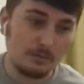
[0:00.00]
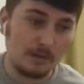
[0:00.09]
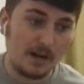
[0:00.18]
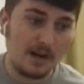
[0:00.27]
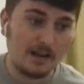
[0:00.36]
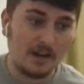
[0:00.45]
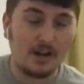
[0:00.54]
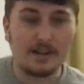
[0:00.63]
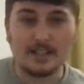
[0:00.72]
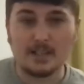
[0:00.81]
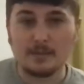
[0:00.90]
but are
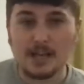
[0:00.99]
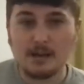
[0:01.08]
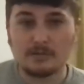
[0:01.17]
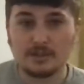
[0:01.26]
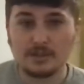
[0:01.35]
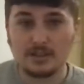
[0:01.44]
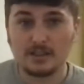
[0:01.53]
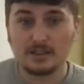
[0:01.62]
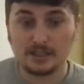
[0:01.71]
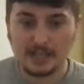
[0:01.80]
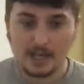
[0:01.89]
they going to be able
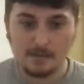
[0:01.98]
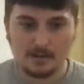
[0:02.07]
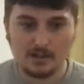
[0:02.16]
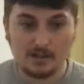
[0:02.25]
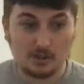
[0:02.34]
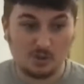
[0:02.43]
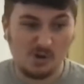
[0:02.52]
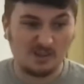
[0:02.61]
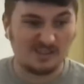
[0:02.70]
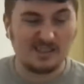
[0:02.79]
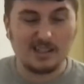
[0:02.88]
to keep a
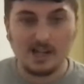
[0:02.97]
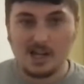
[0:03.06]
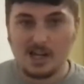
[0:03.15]
squad that